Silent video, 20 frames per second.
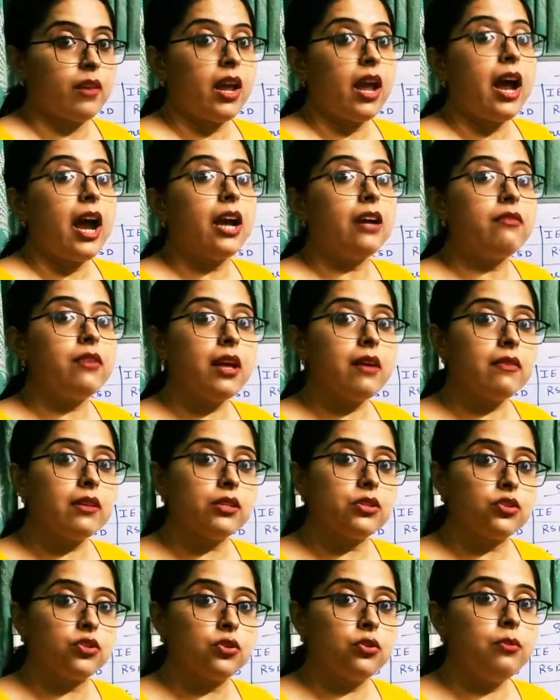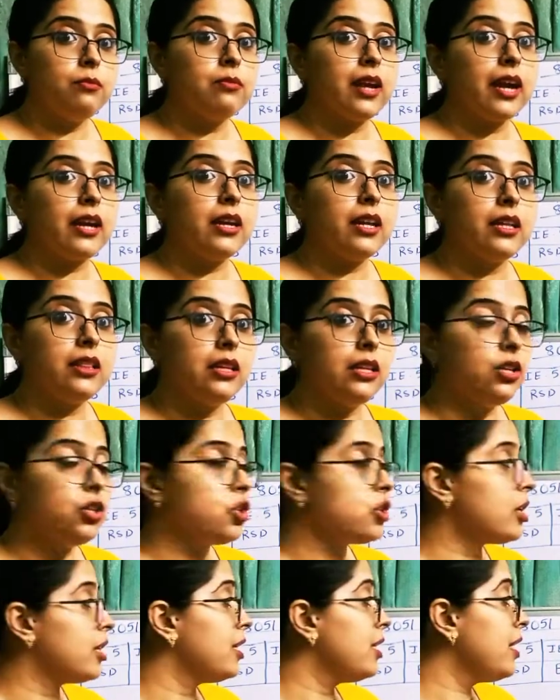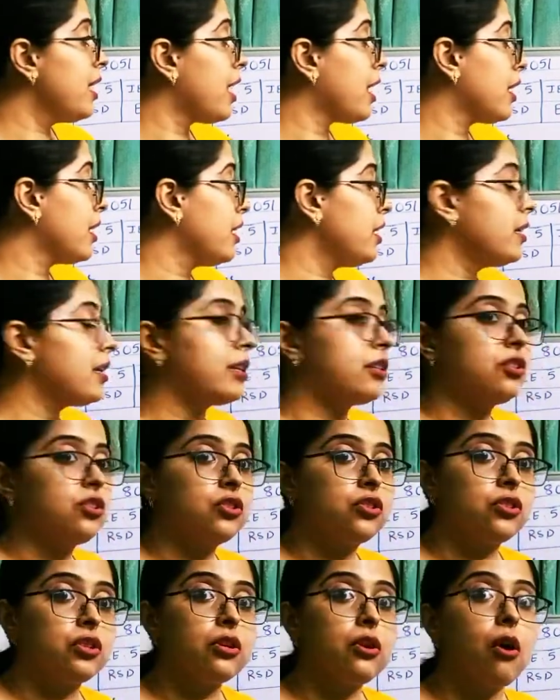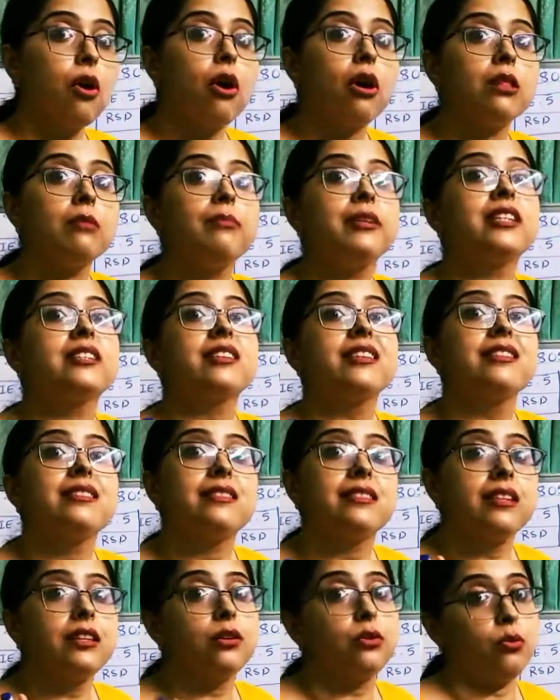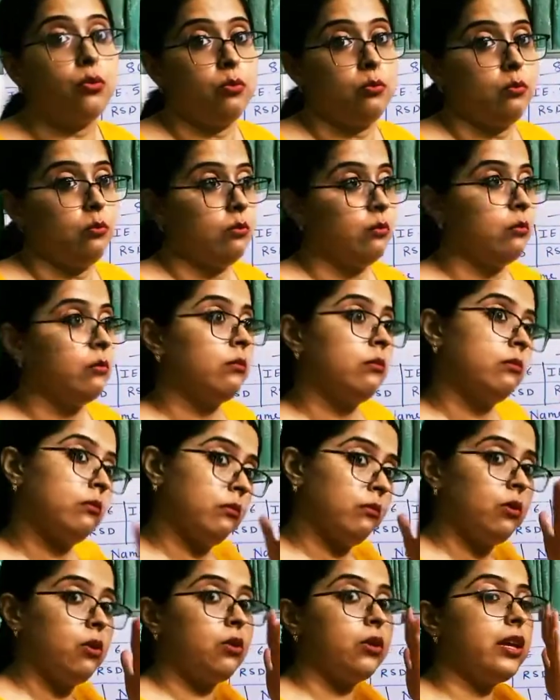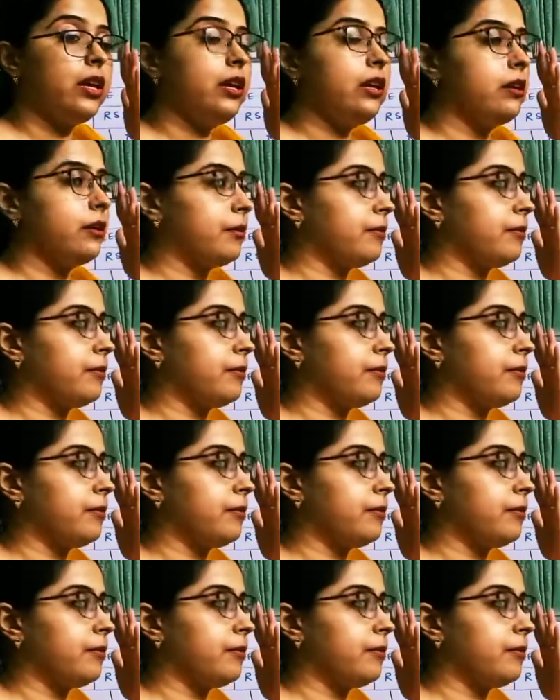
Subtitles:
And we have assumed that initially IE register all bits are 0. Okay.